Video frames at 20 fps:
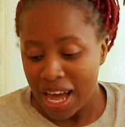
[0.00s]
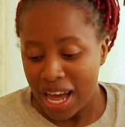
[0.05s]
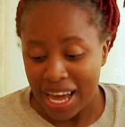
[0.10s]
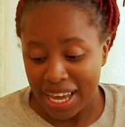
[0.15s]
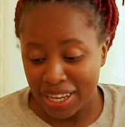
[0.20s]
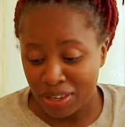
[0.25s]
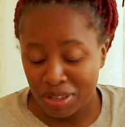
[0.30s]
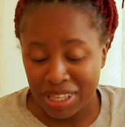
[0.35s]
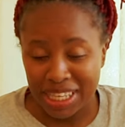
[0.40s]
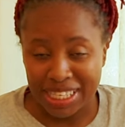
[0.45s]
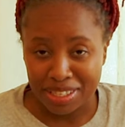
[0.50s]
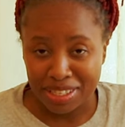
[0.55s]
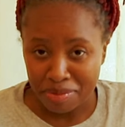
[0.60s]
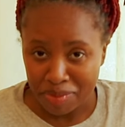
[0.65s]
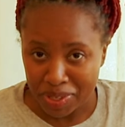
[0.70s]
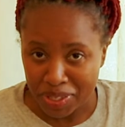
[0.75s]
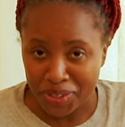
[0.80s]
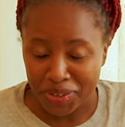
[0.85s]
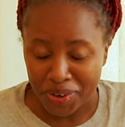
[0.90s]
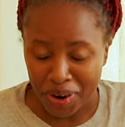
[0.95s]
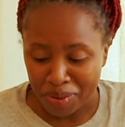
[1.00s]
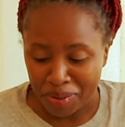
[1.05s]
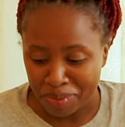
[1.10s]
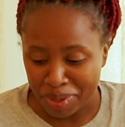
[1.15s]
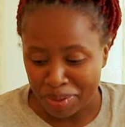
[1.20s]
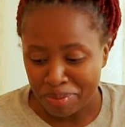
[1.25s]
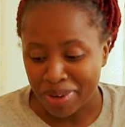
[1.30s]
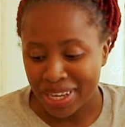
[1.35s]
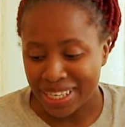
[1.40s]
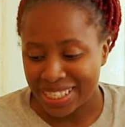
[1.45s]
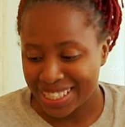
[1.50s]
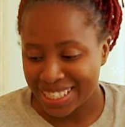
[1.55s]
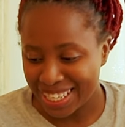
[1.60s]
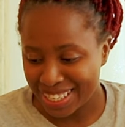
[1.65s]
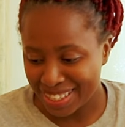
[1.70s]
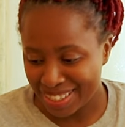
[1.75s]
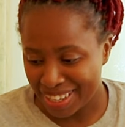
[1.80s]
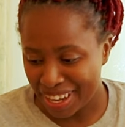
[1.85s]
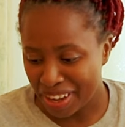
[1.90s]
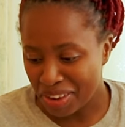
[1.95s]
I know there's a mess around me, but
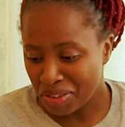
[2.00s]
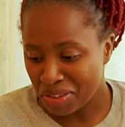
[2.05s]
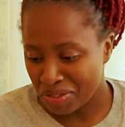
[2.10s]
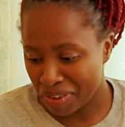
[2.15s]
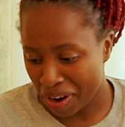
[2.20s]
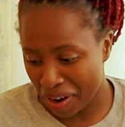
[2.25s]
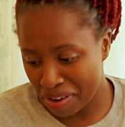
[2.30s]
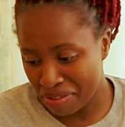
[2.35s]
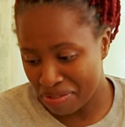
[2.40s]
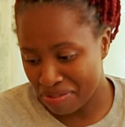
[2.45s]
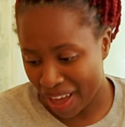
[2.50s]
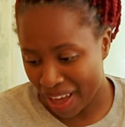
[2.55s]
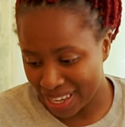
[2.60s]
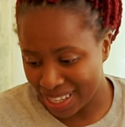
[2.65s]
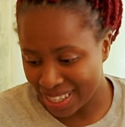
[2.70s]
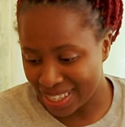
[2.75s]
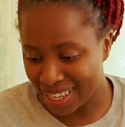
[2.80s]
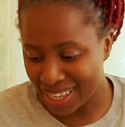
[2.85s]
there's a very valid